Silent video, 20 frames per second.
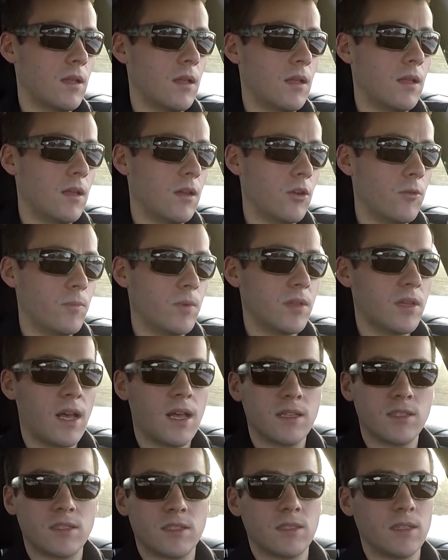I hope you
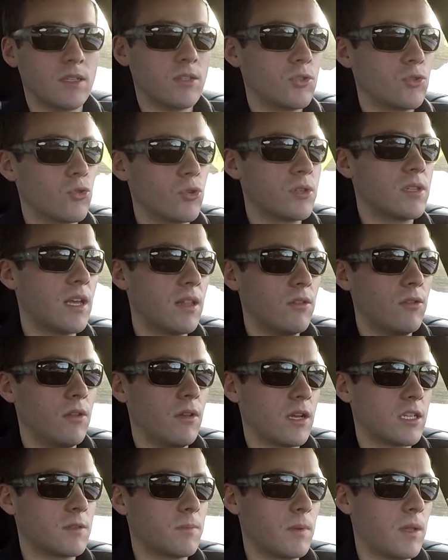guys enjoyed that little
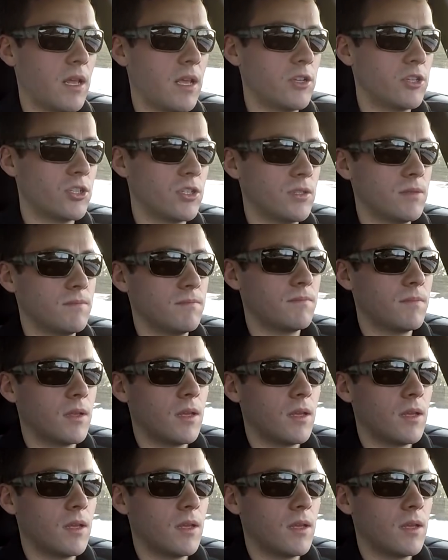explanation.